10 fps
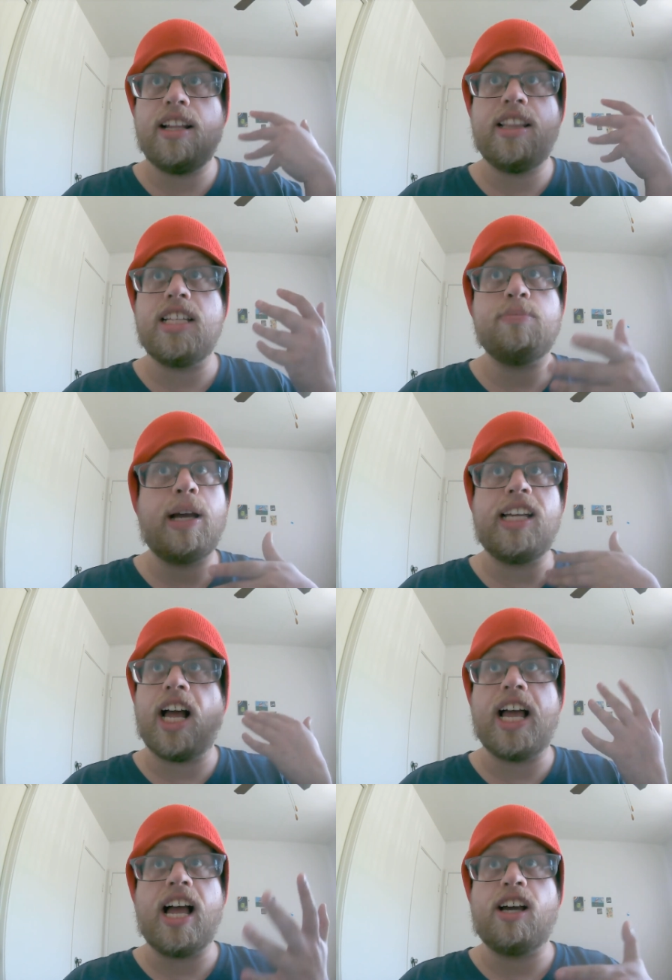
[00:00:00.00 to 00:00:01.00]
this might
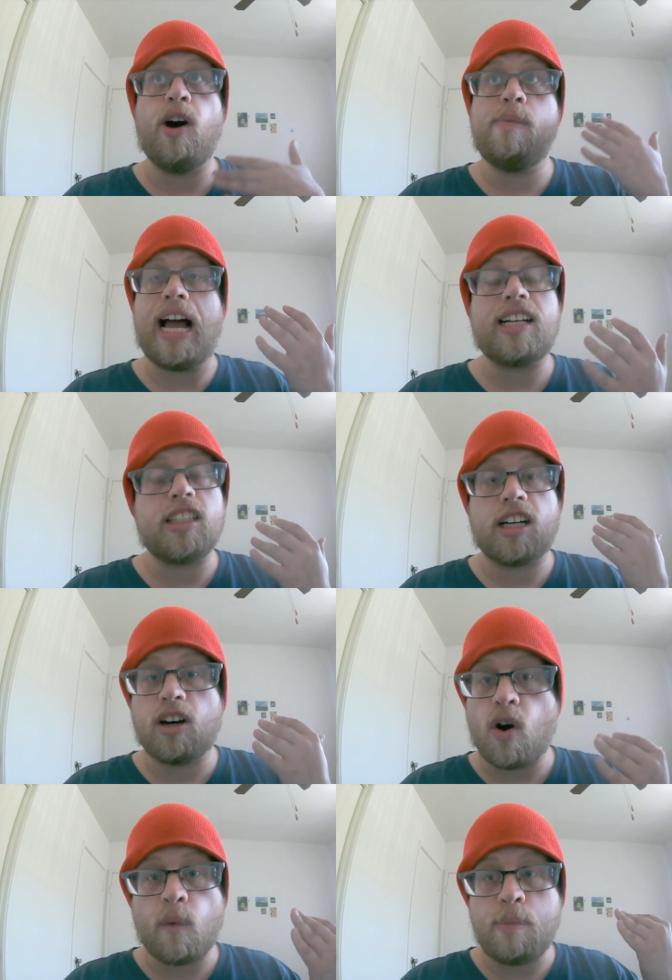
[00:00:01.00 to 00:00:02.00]
uh, go back to
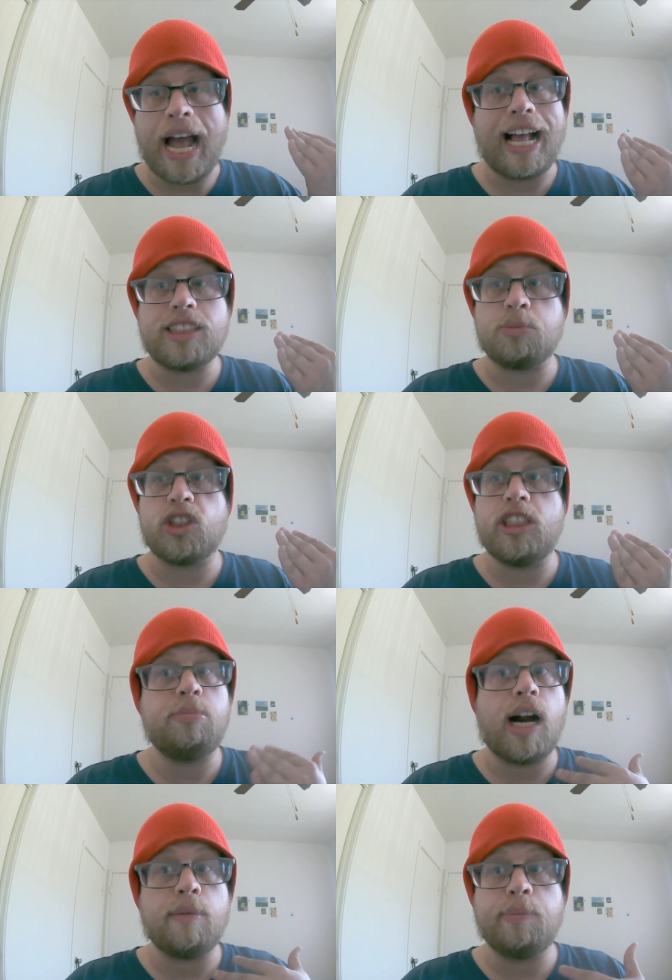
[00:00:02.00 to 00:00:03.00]
her own past where she
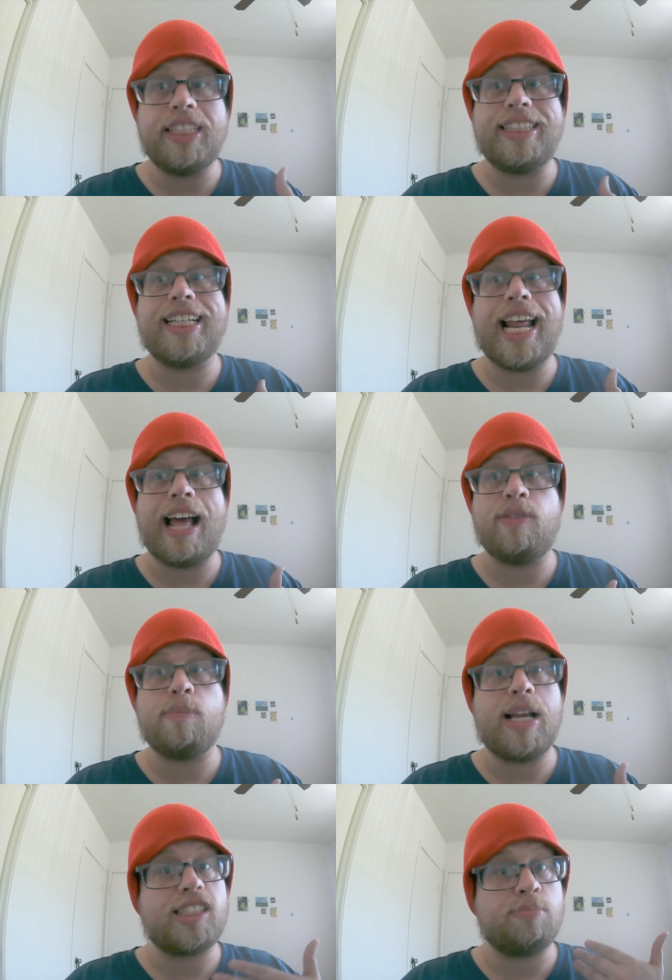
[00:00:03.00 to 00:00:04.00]
probably didn't have
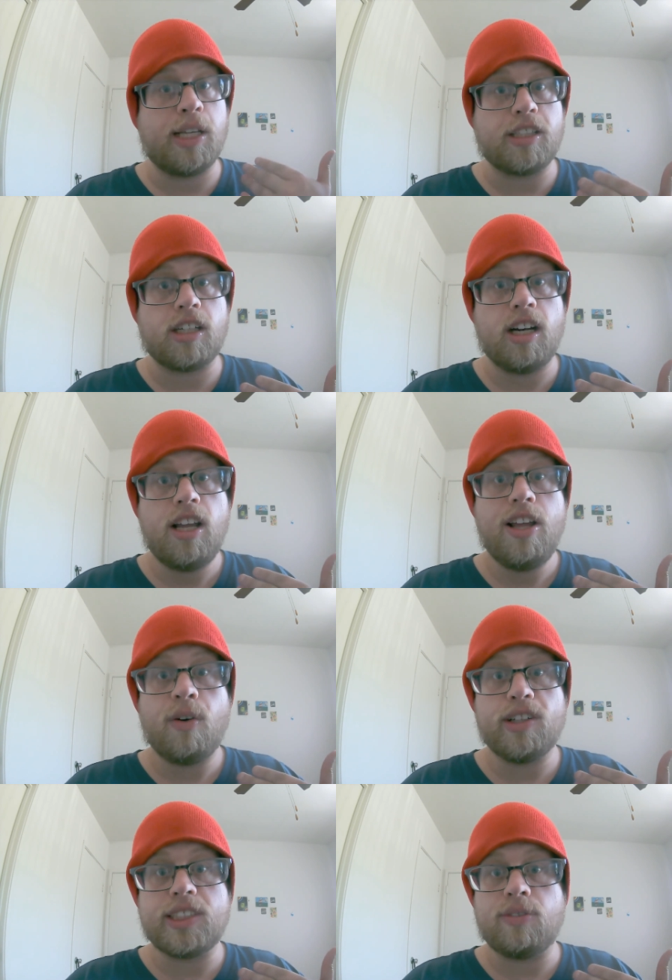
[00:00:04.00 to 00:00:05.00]
the best mother
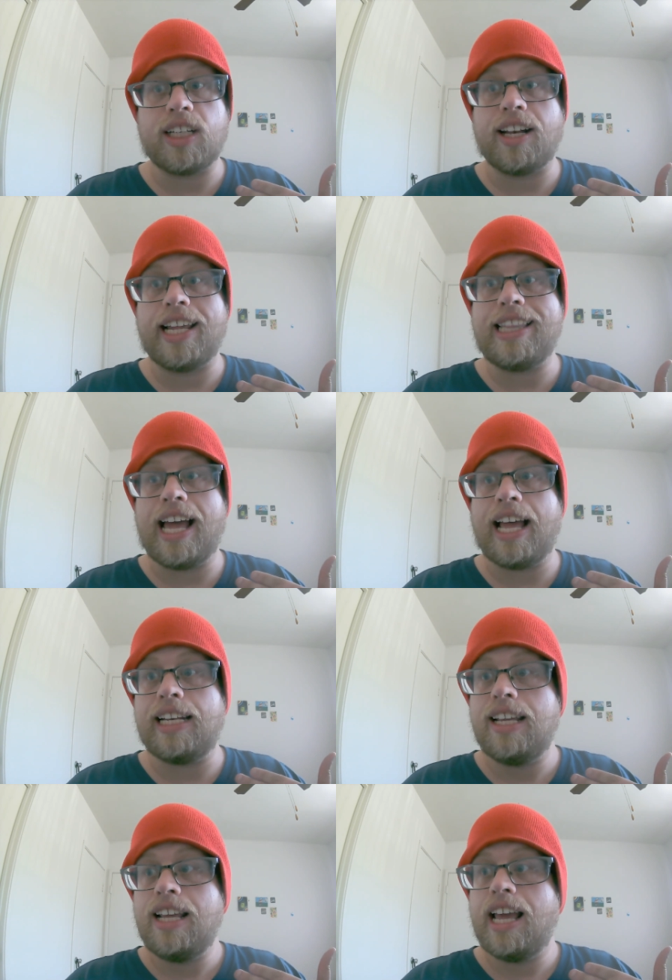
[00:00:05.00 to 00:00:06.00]
or something like
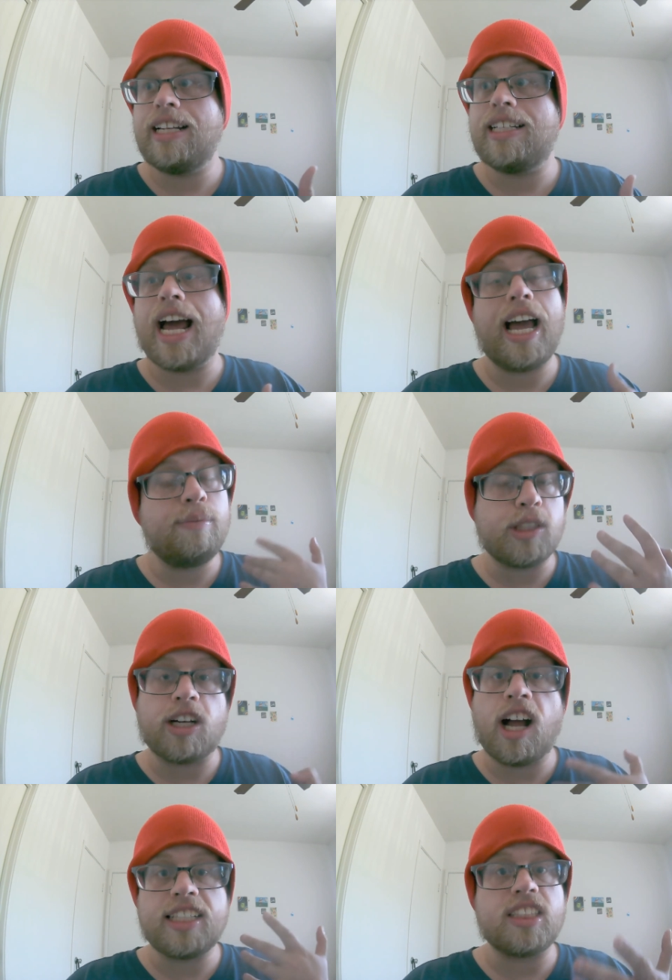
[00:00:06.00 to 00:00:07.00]
that. And times are
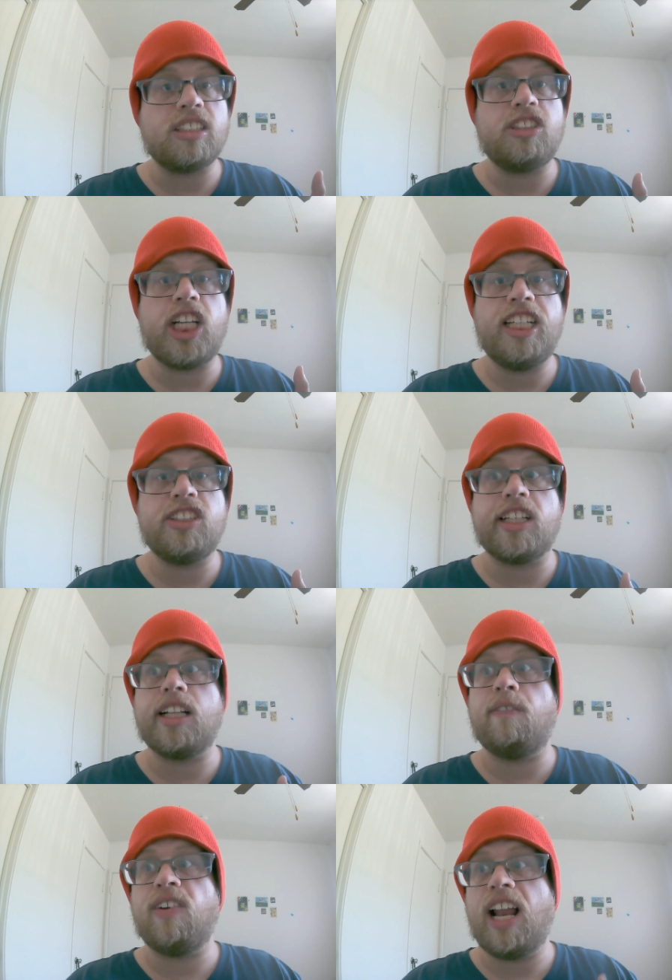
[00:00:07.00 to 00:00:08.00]
constantly changing
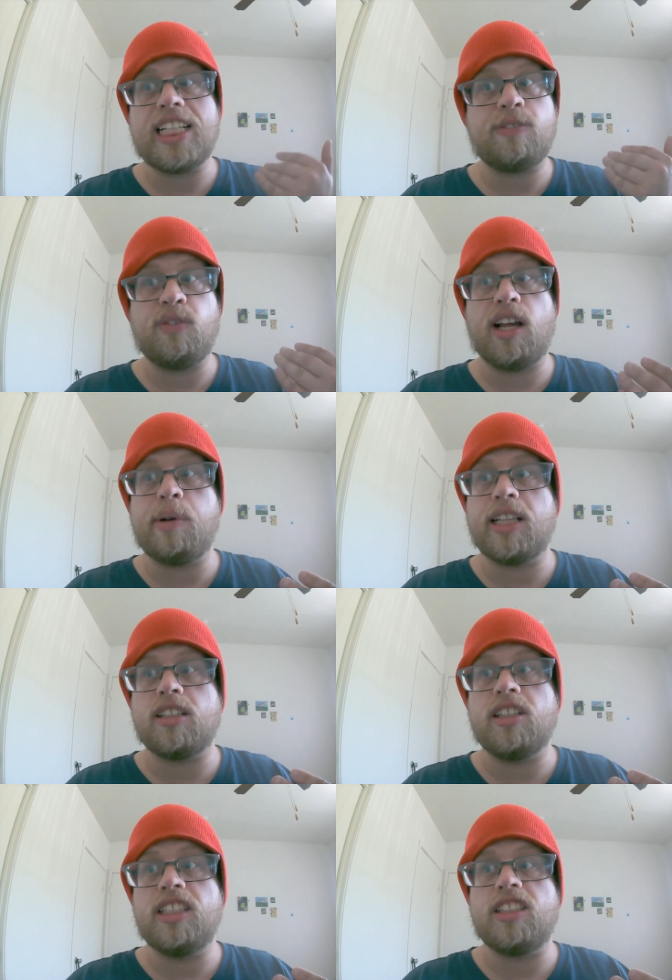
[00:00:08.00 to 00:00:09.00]
and the philosophy on
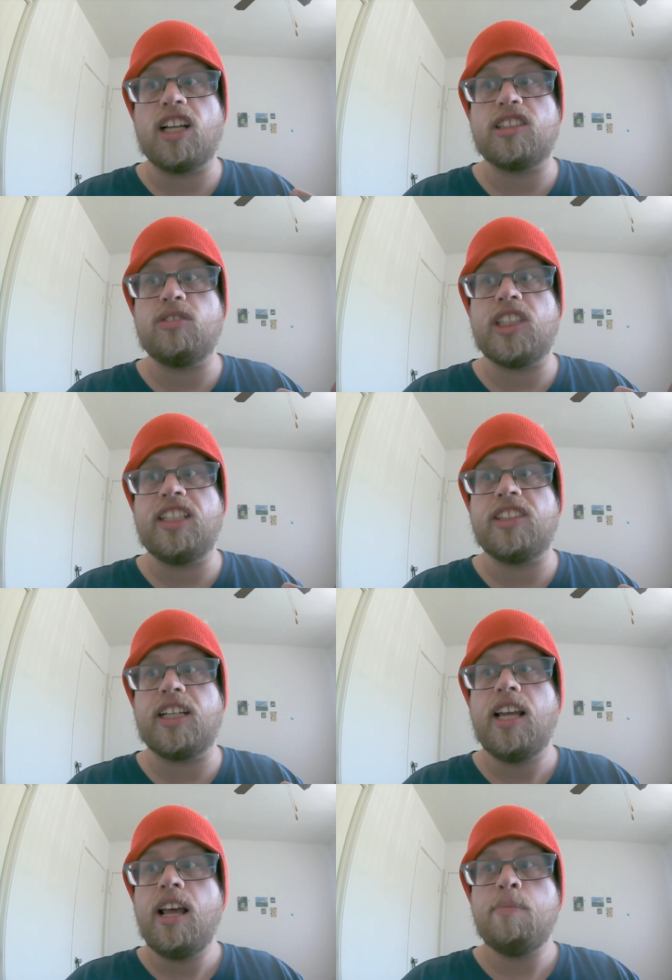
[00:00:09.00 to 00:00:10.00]
motherhood is also
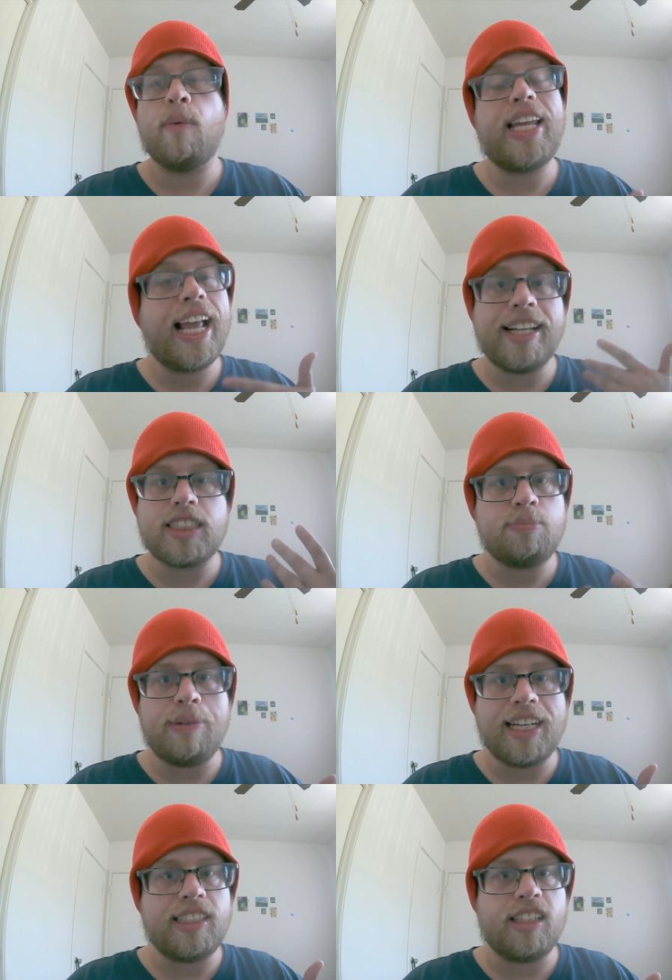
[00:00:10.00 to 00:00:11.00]
changing. But we can't
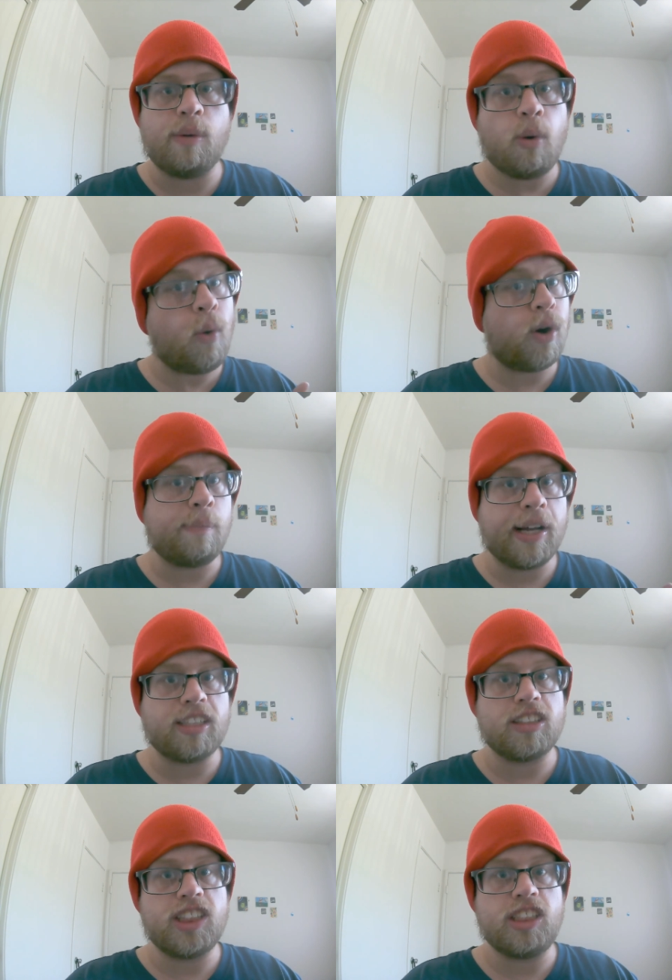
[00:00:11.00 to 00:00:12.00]
expect, you know, poor
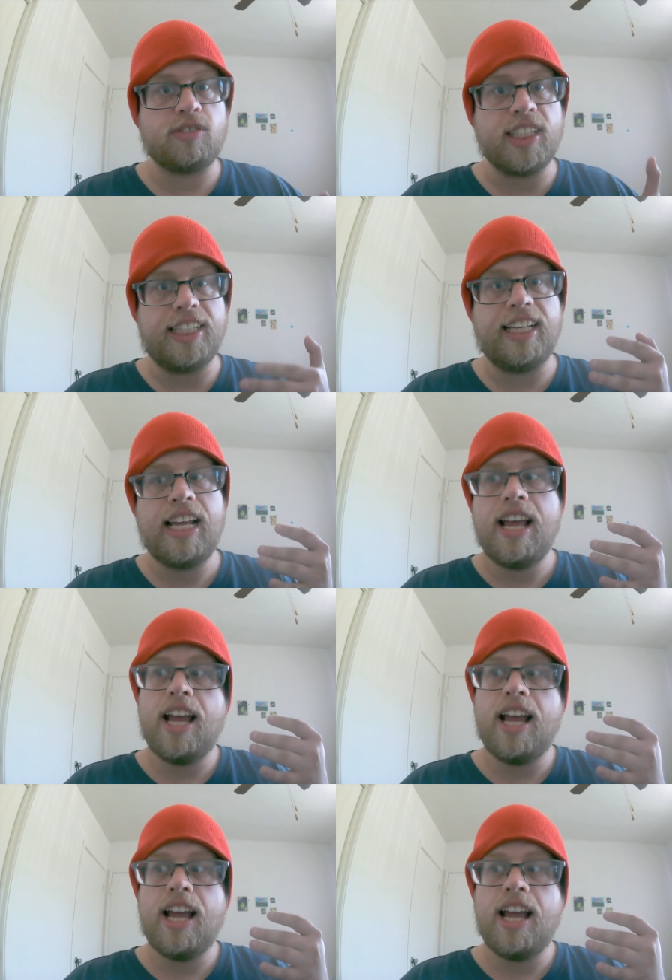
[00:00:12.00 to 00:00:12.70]
mothers to really